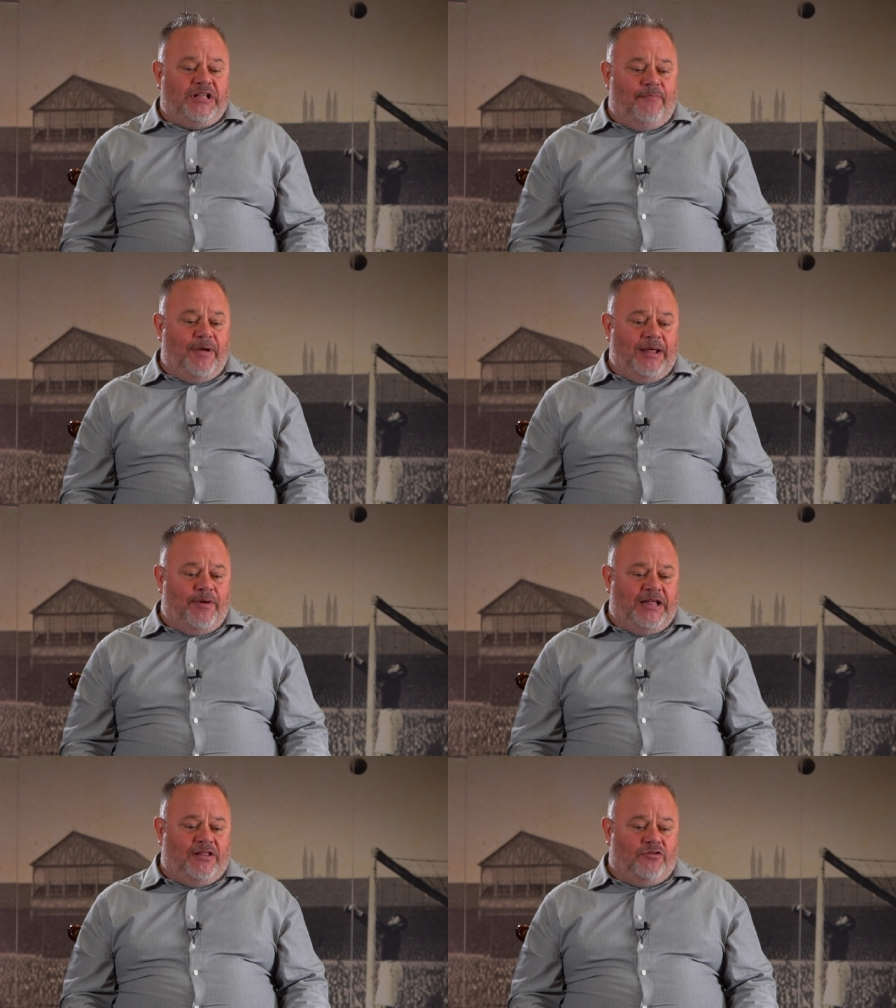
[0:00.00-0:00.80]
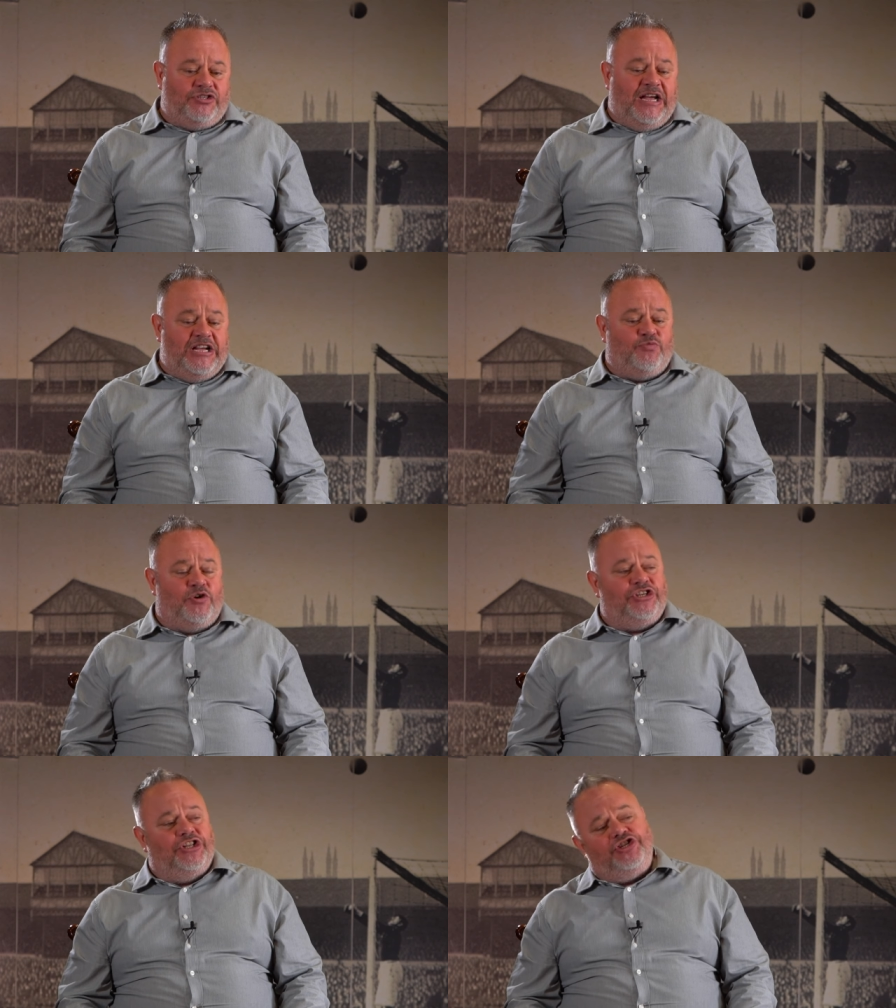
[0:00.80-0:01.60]
like many, many in those days,
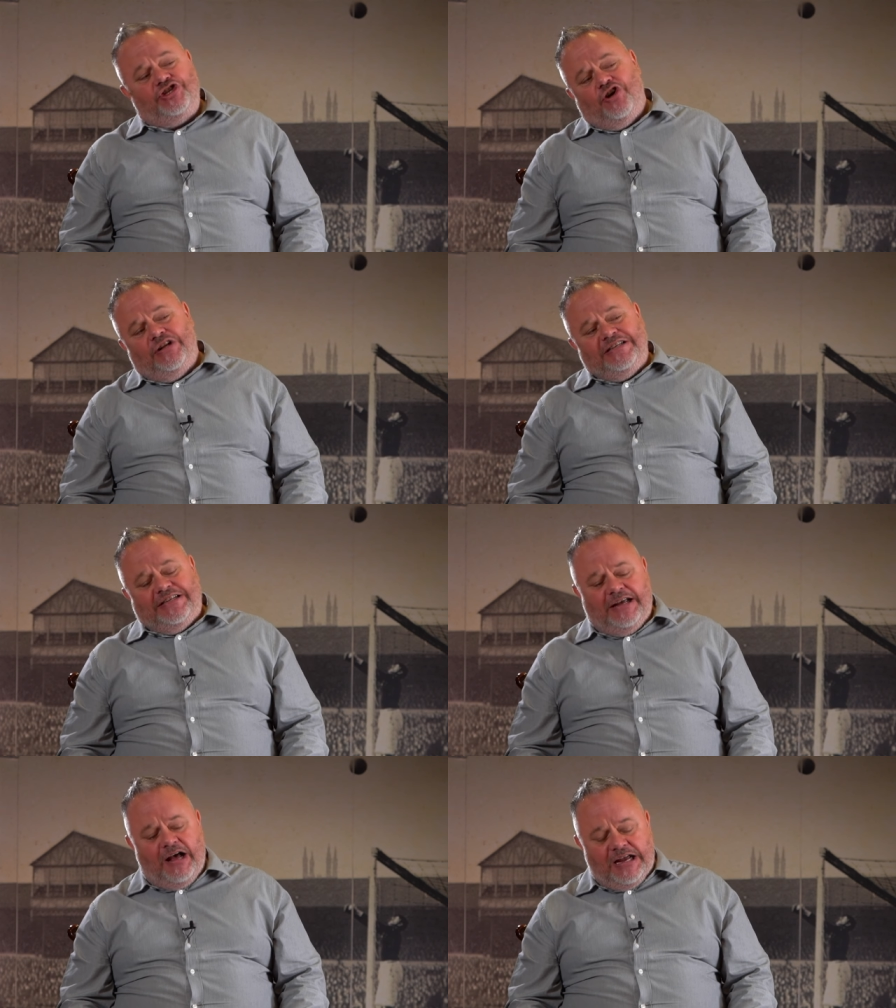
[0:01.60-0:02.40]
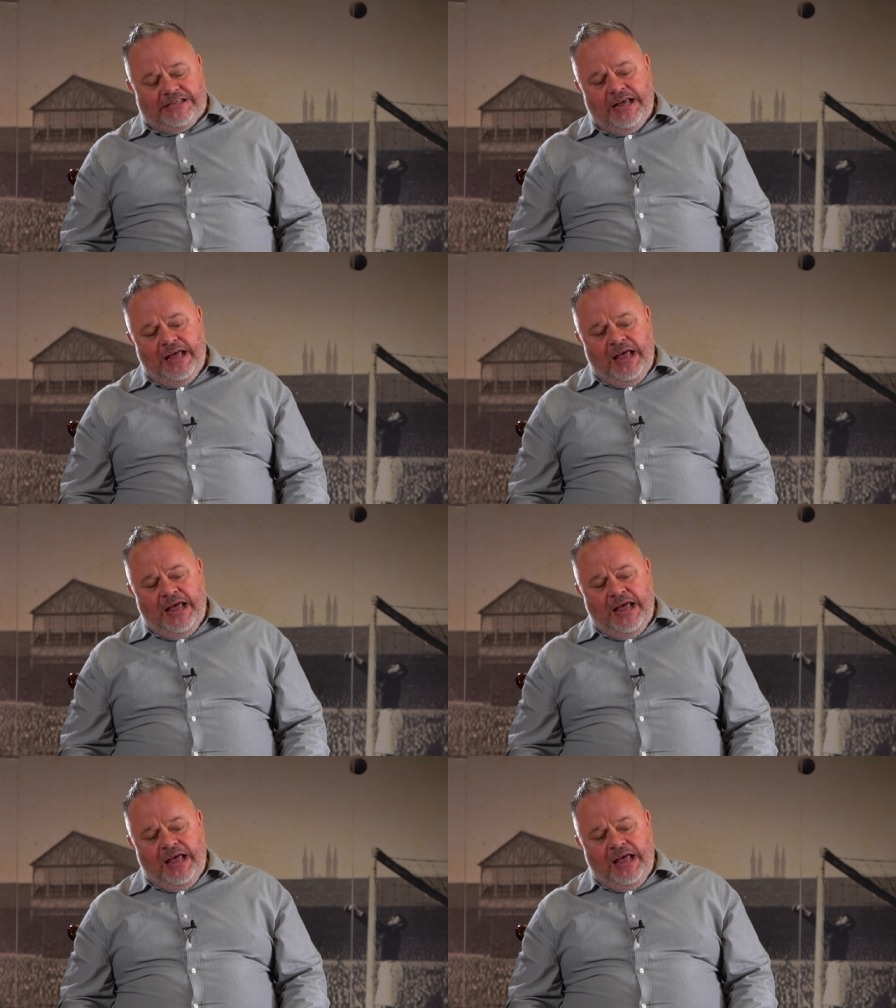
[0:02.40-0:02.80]
wasn't the tallest of guys.